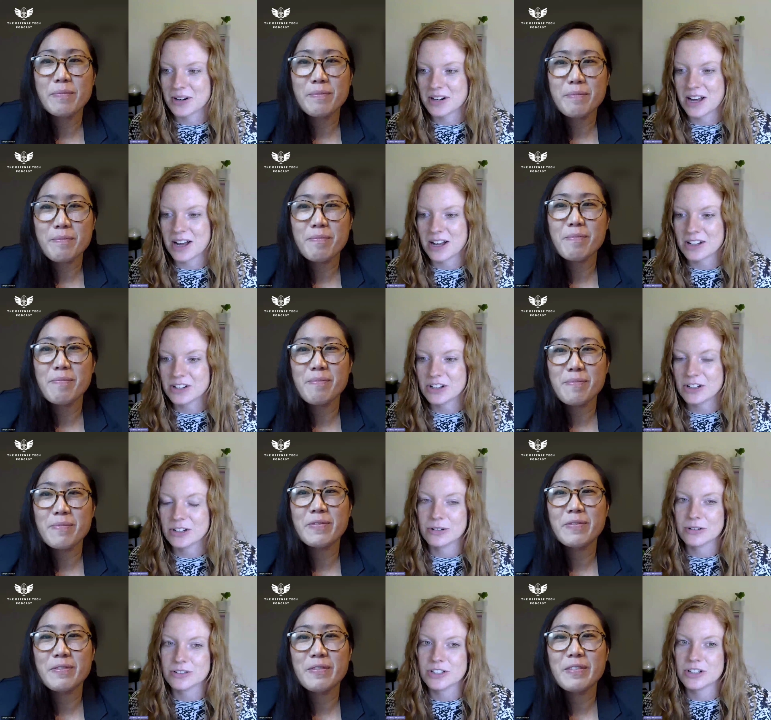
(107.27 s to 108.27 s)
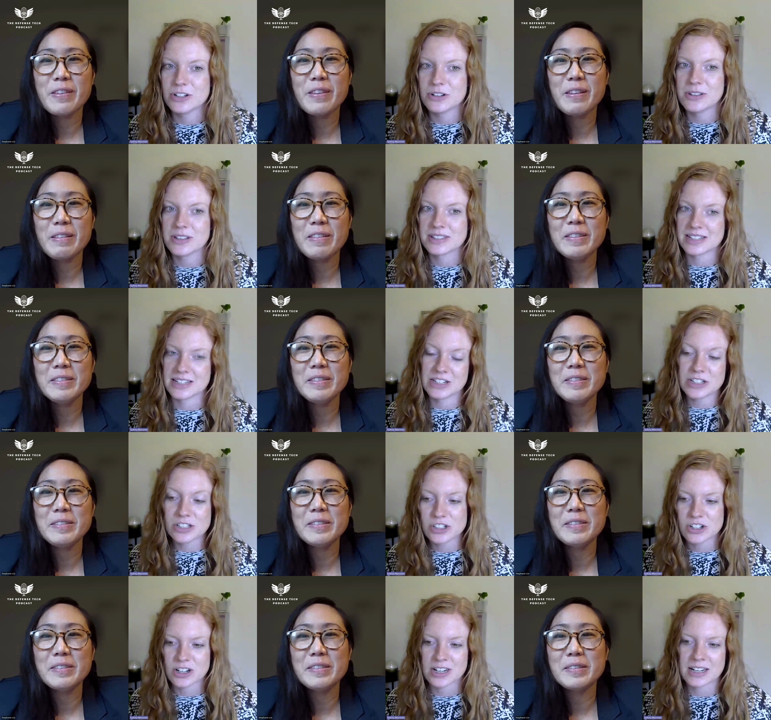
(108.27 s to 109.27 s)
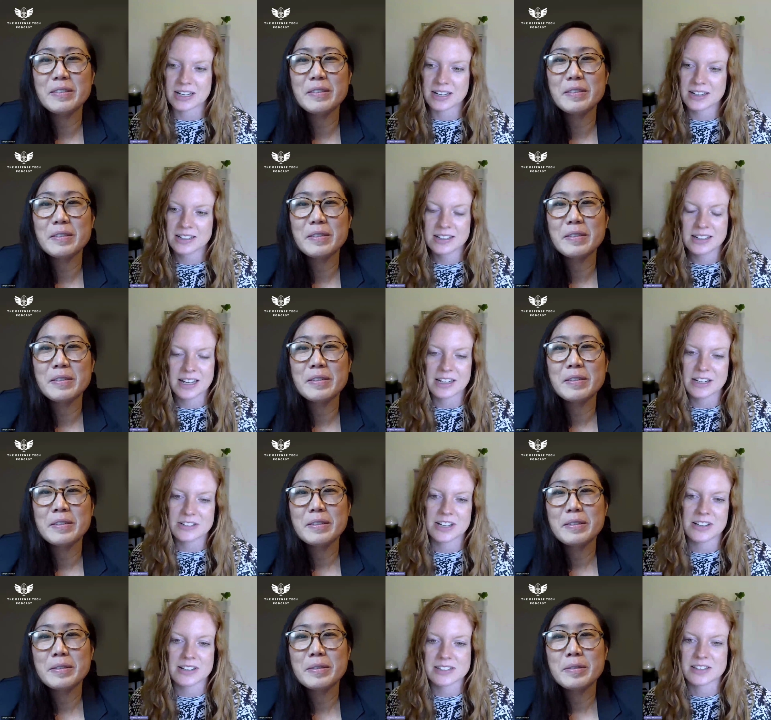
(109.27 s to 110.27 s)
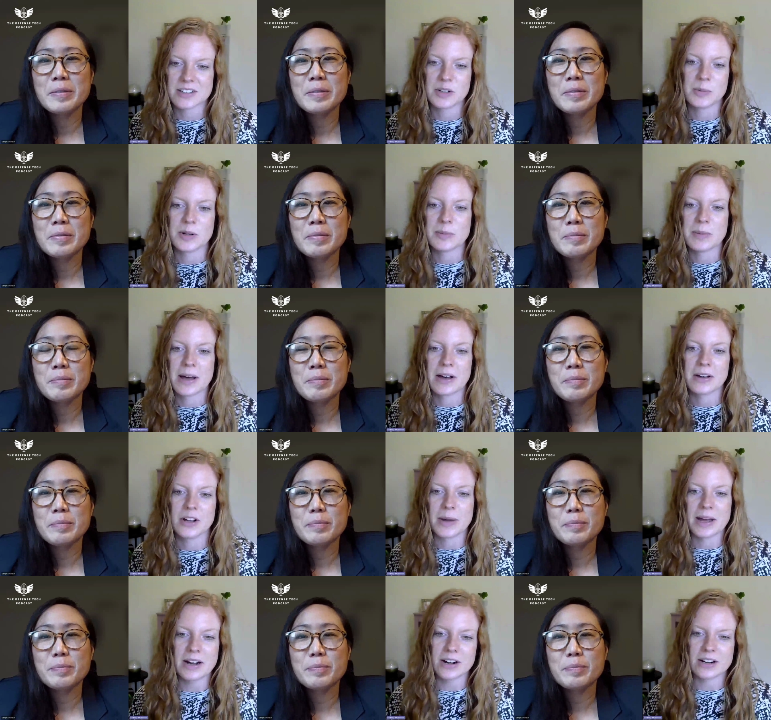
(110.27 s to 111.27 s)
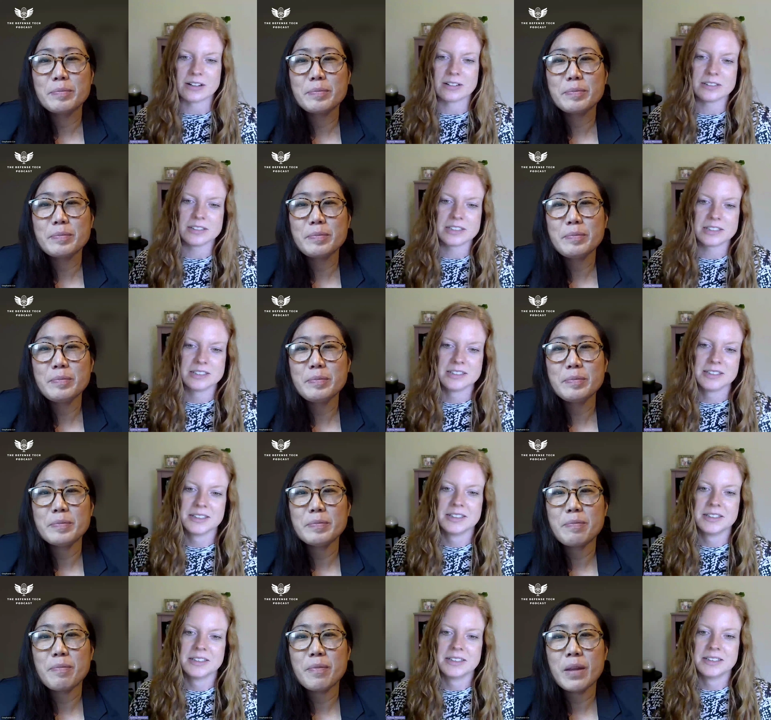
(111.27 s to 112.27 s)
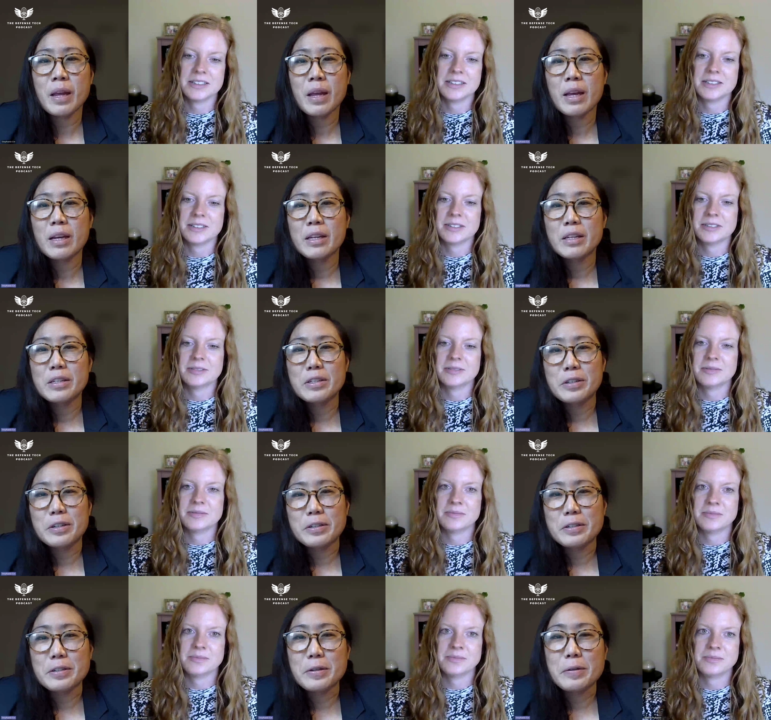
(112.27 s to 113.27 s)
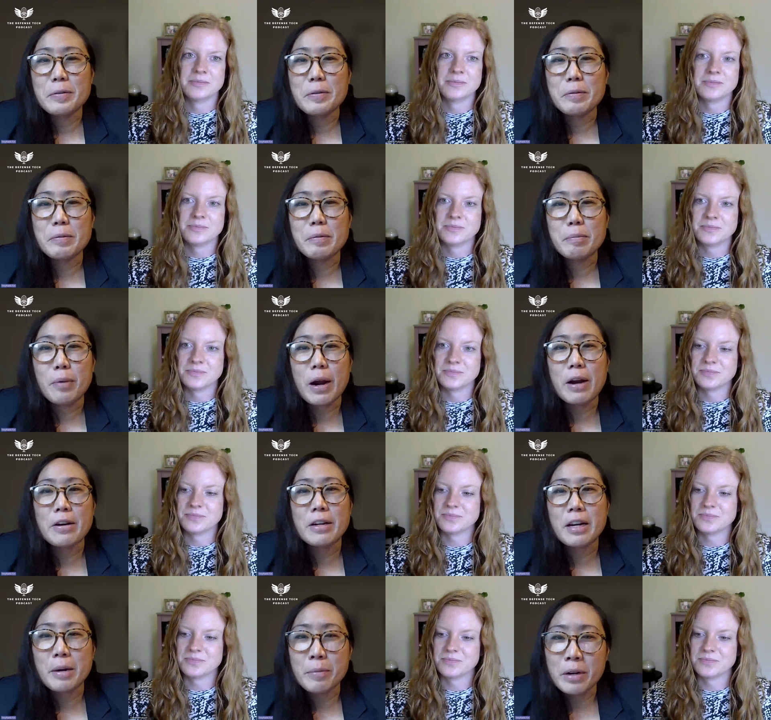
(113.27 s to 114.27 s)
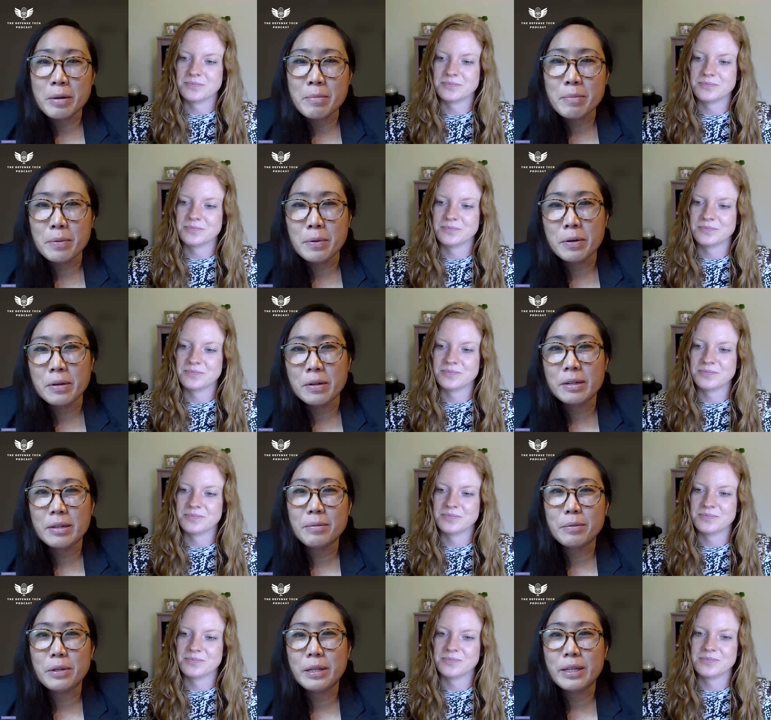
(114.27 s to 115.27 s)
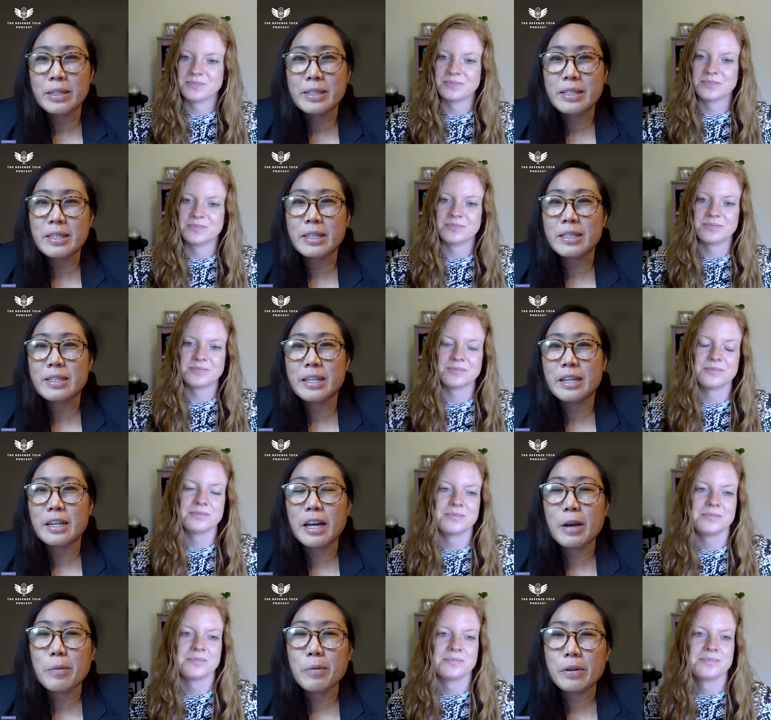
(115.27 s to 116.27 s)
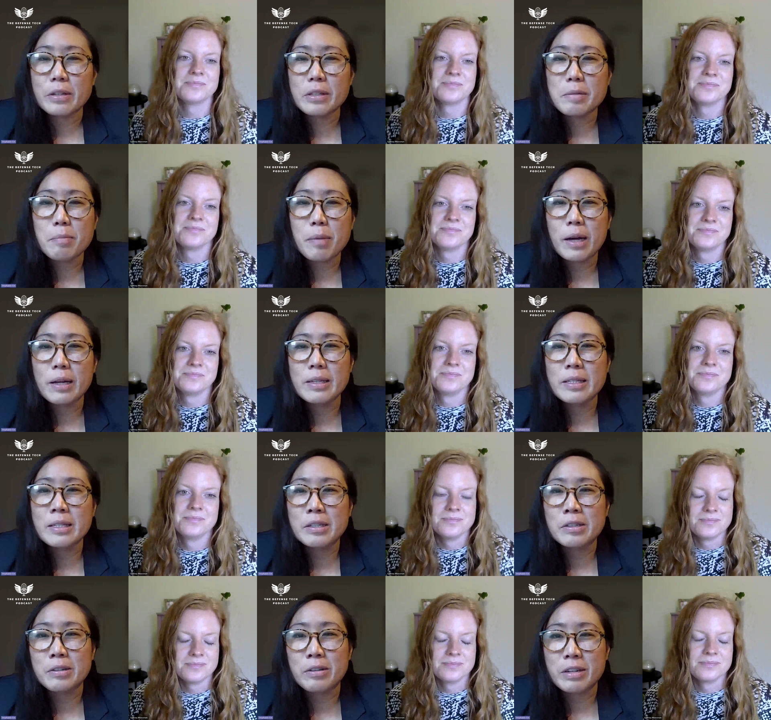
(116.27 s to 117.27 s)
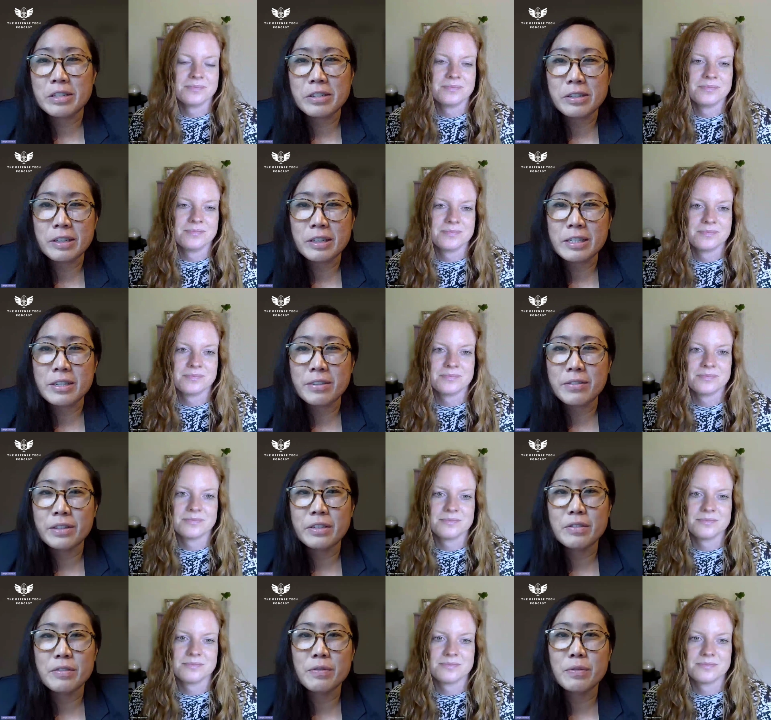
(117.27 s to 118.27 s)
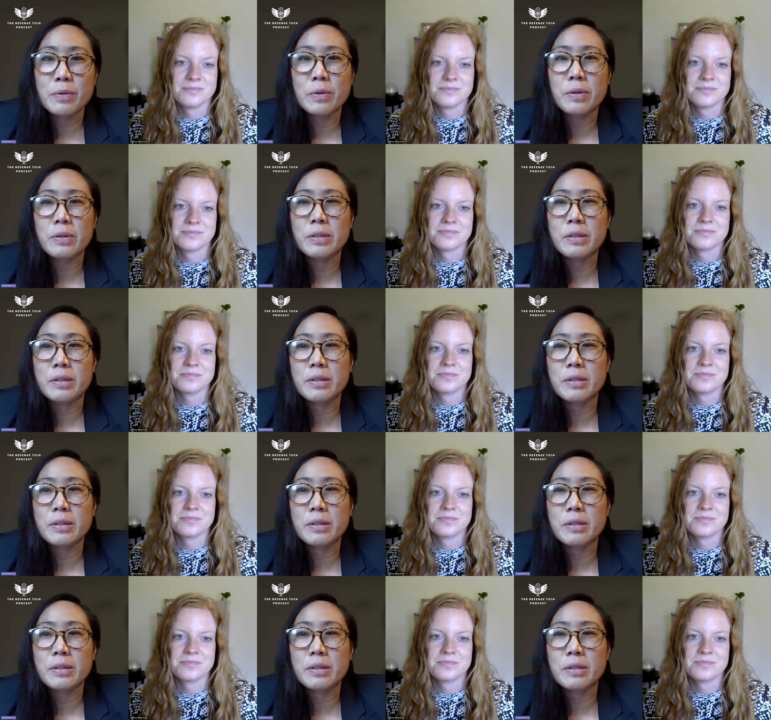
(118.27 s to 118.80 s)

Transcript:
Speaker 1: you're not new to this industry. Can you tell us a little bit about your background?
Speaker 2: Sure. So prior to coming on board with NSTXL, I worked policy and congressional activities for